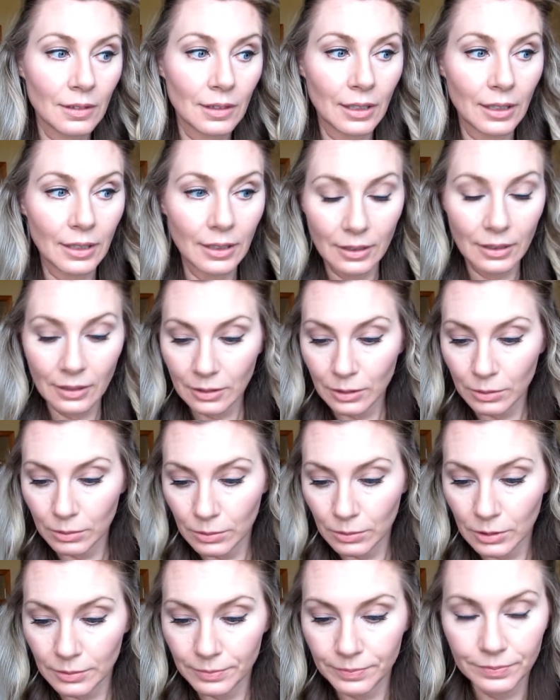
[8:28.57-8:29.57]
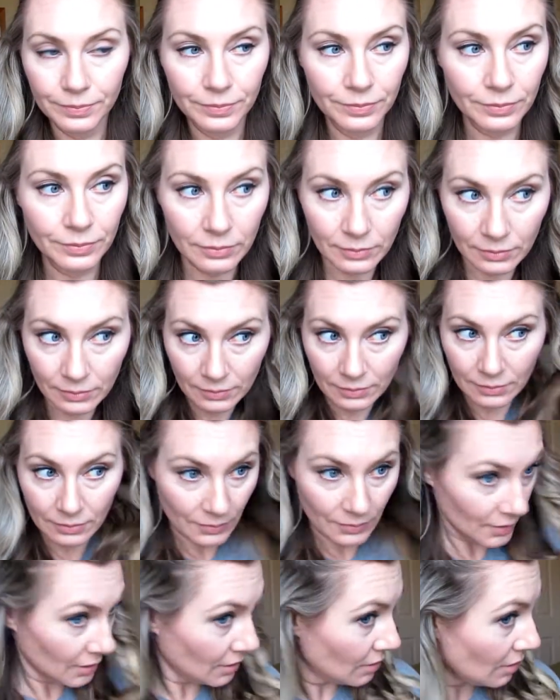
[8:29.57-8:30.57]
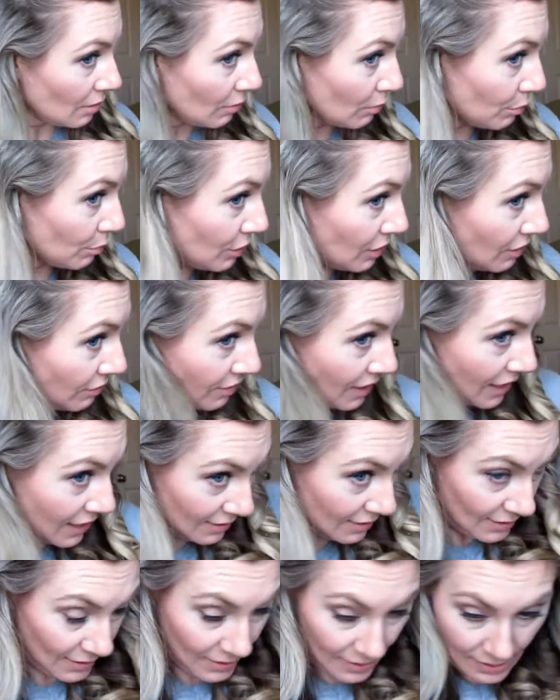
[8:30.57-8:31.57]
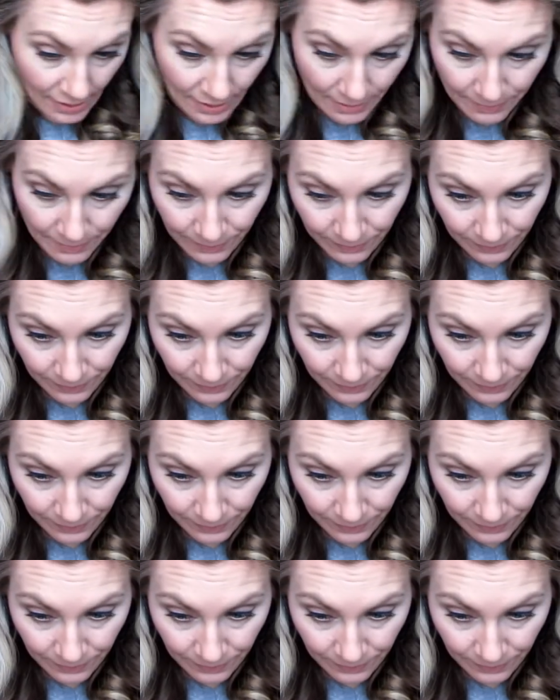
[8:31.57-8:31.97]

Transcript: Let it cool. This is going pretty fast today.